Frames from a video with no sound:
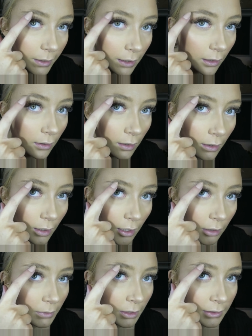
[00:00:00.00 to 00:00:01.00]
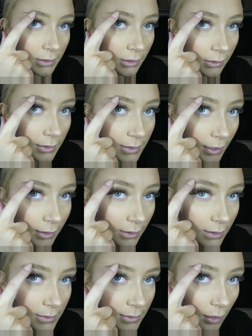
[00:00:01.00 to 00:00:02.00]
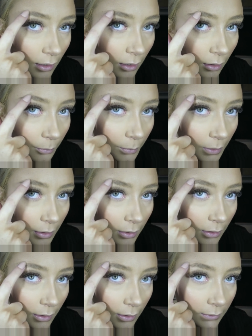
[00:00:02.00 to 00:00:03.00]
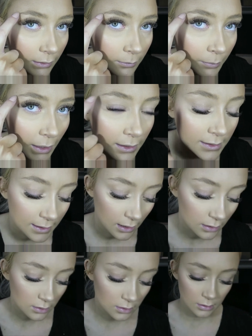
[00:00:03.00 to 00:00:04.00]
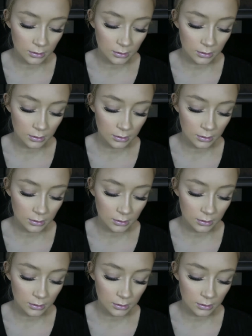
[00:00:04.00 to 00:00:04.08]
here, I'm kind of going to take this up and then back down.